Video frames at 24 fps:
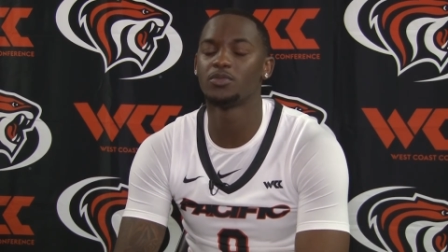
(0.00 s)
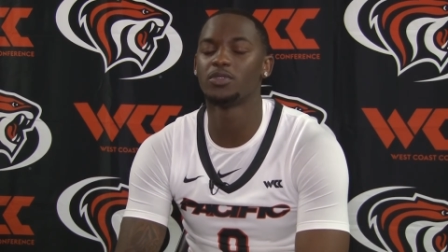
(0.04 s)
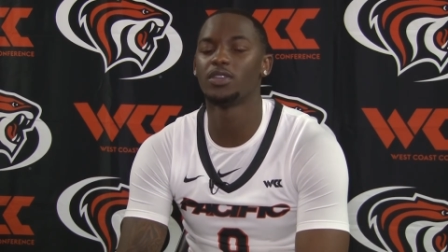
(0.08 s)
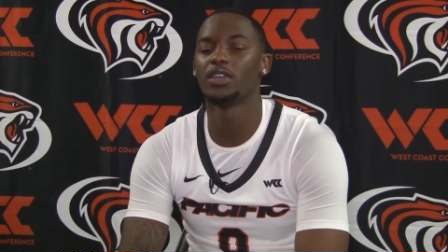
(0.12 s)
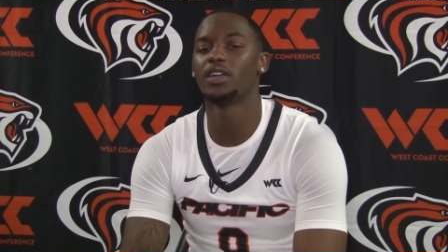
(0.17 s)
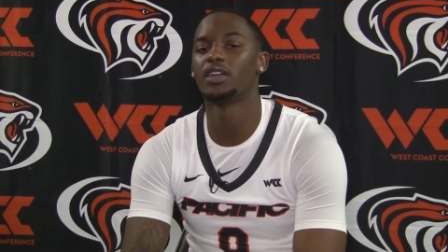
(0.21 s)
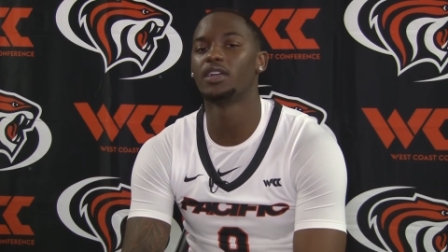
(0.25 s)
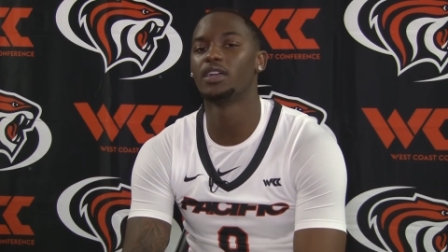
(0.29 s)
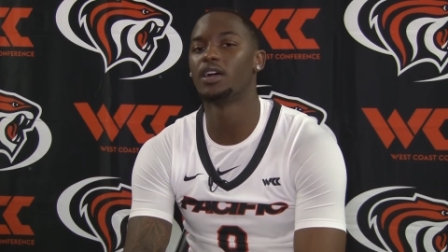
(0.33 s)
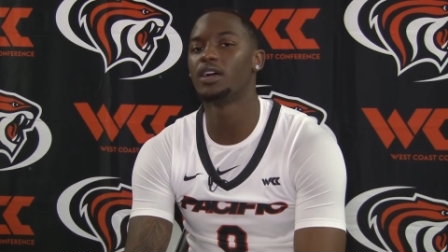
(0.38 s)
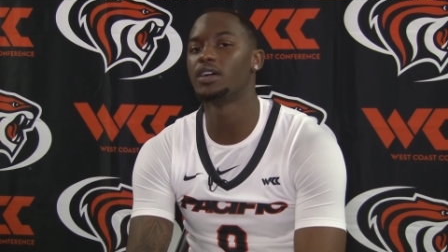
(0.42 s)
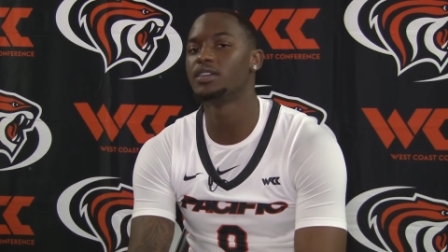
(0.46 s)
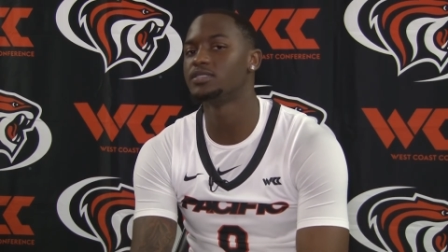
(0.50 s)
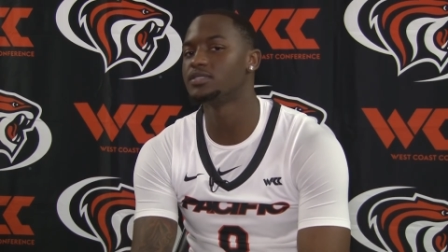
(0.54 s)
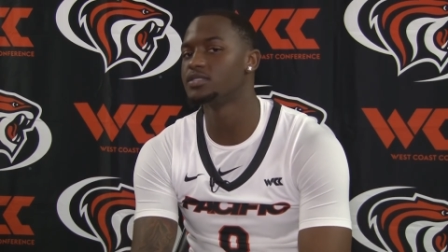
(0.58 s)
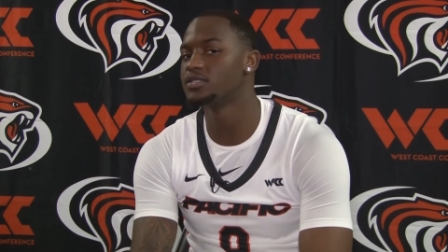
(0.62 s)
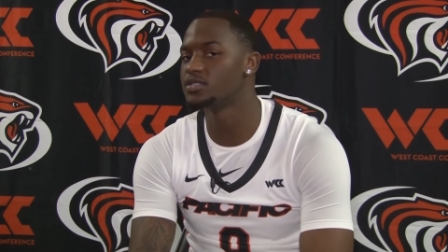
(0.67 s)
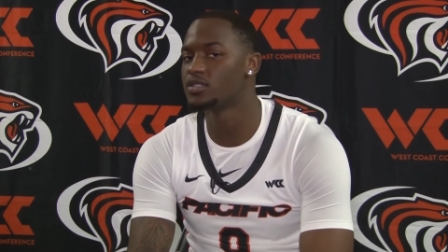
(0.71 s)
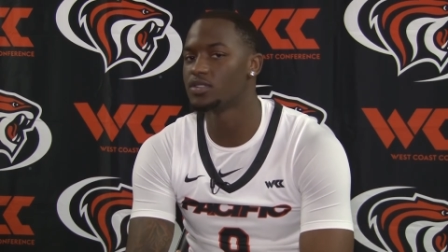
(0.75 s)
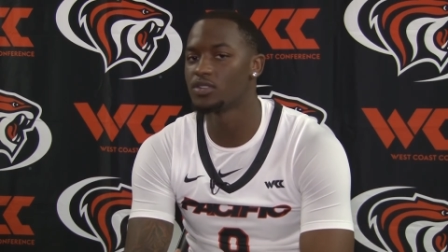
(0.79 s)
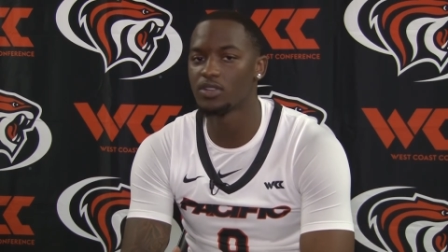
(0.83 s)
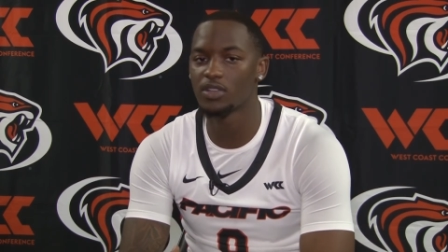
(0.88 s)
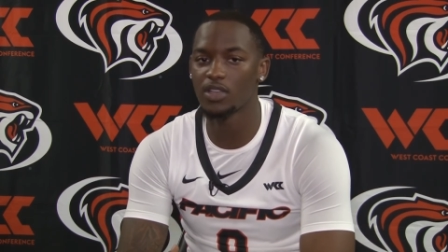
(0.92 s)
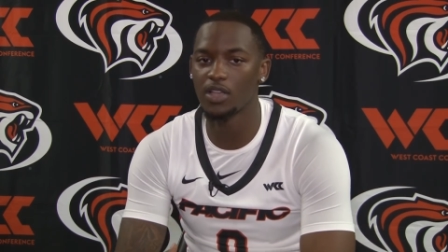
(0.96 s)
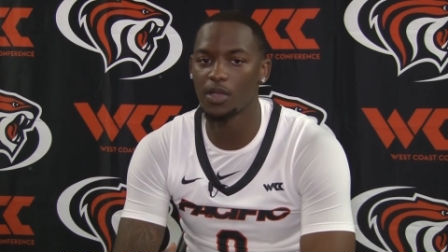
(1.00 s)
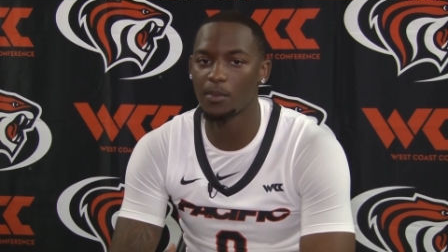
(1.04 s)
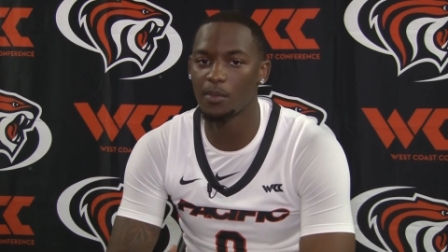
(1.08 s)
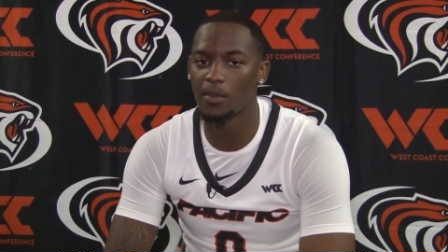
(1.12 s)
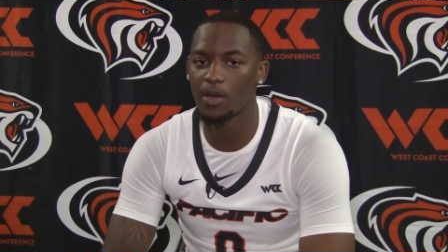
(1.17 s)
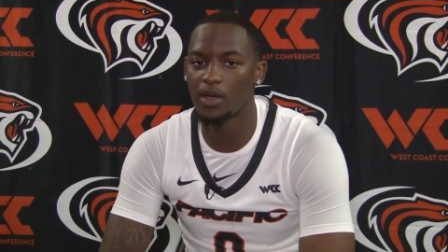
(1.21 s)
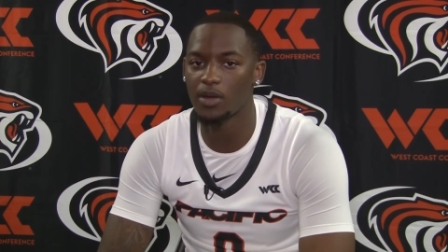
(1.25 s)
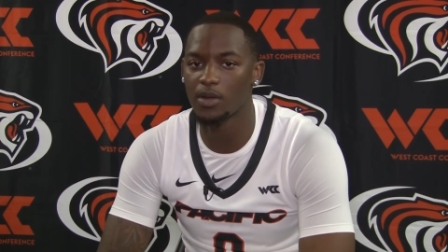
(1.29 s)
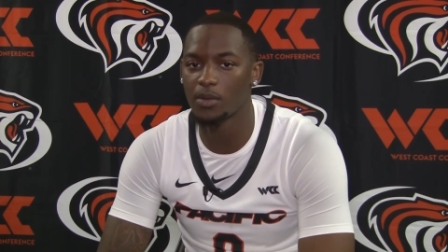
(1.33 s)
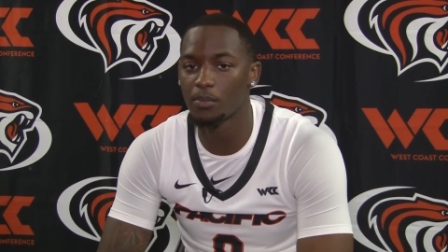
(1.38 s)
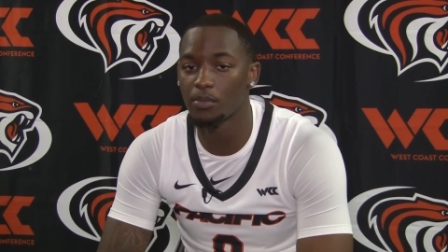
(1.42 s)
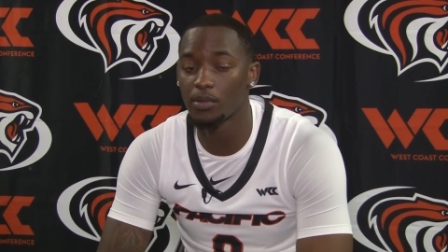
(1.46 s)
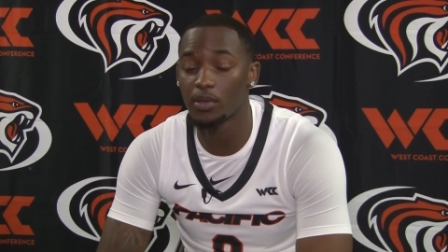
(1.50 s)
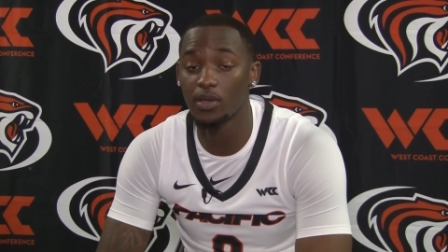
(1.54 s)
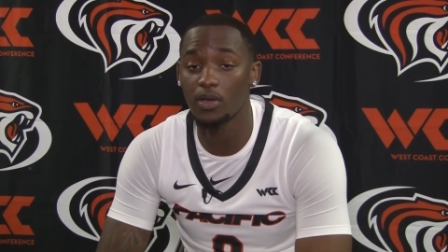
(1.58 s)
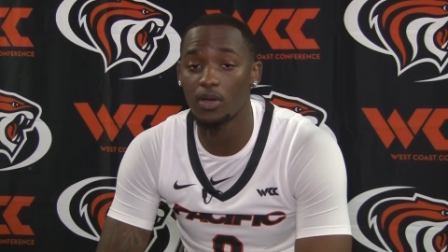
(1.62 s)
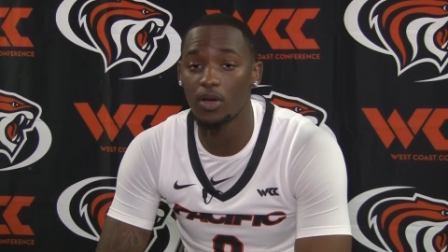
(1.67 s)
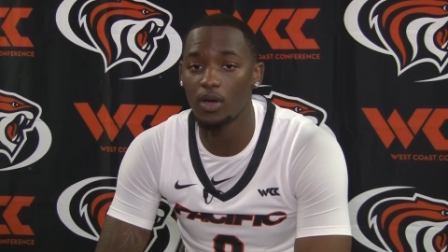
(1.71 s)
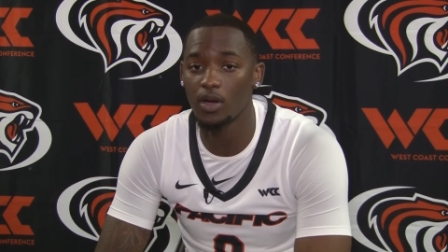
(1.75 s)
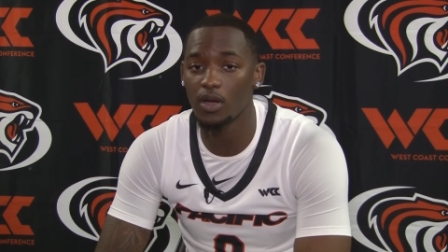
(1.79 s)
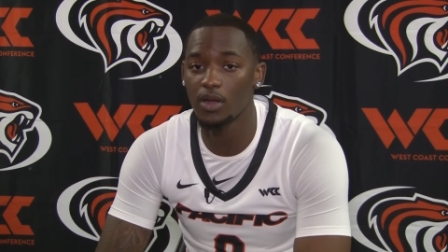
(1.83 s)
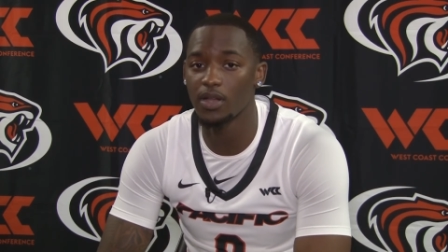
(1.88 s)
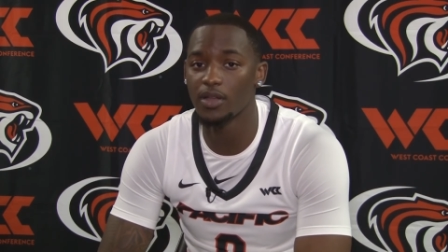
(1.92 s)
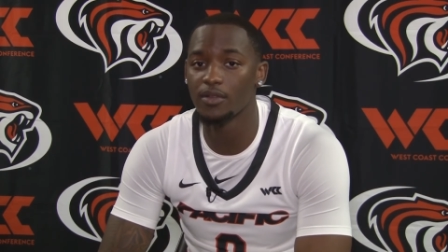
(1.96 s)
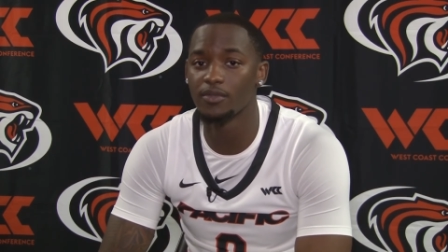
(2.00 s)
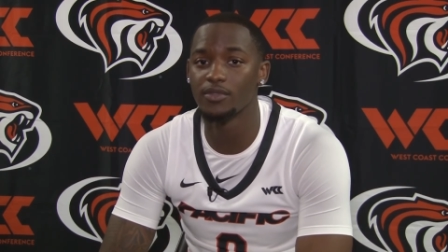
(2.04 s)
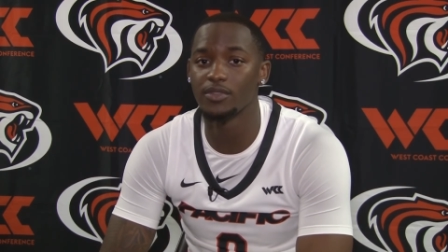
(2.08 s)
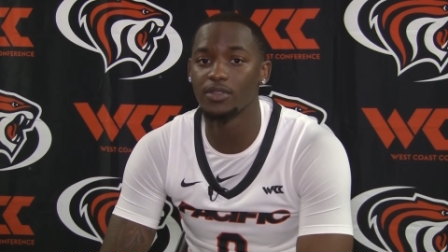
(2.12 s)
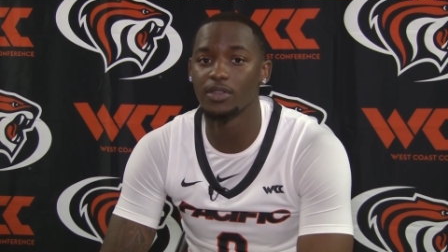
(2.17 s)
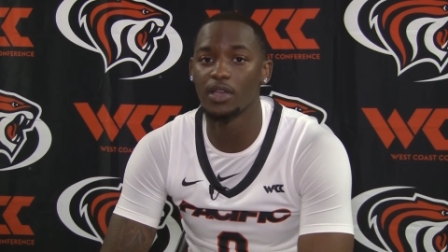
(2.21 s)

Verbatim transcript: We got guys that's gonna come out and play hard every